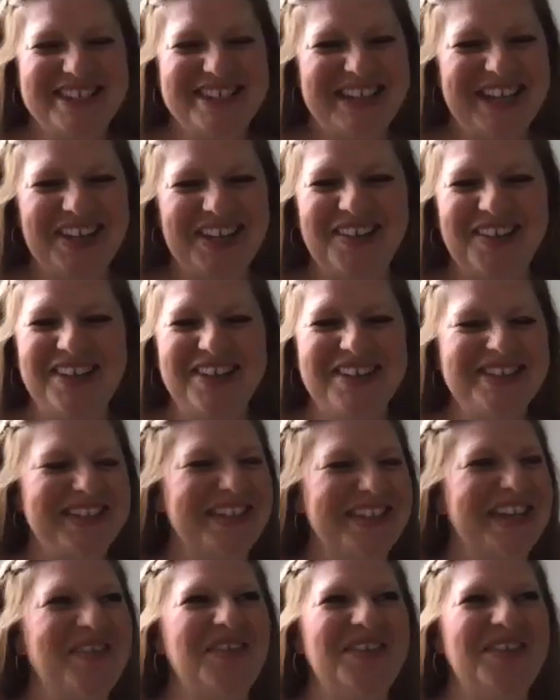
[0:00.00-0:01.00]
tell you, I used to
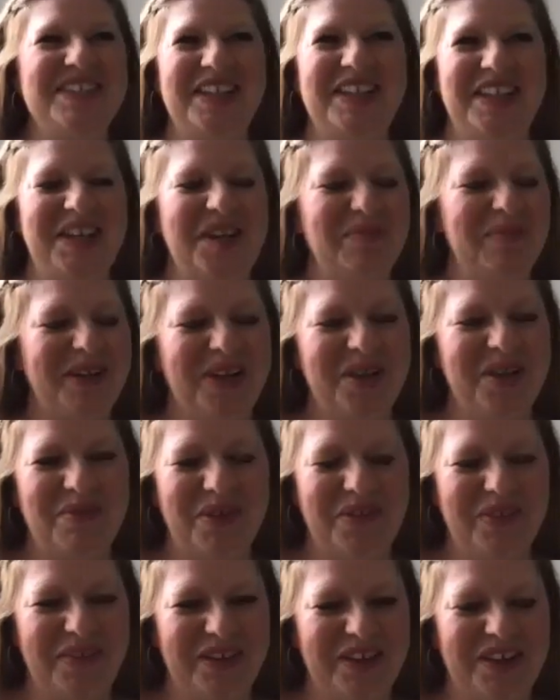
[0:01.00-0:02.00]
never tell anybody
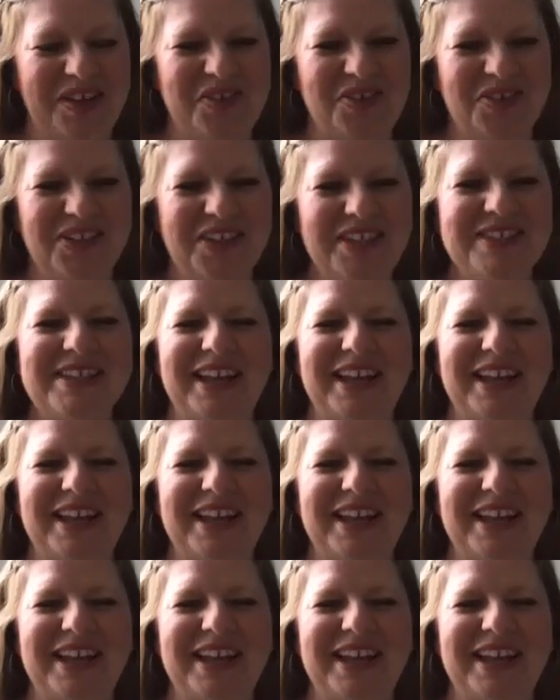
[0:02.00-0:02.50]
about the countries.